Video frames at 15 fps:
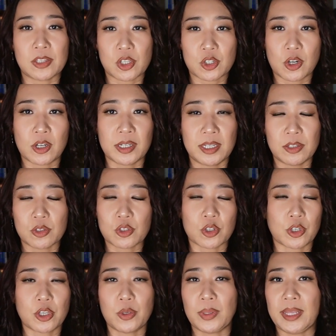started
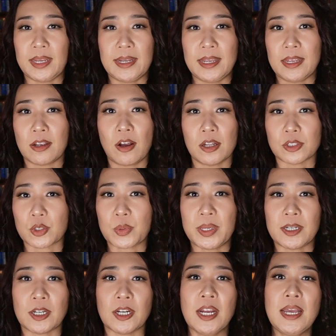circulating on
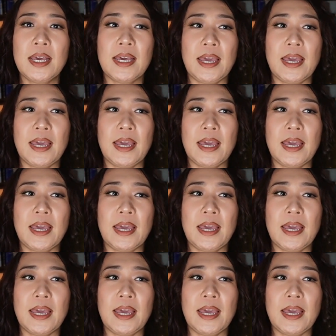Twitter,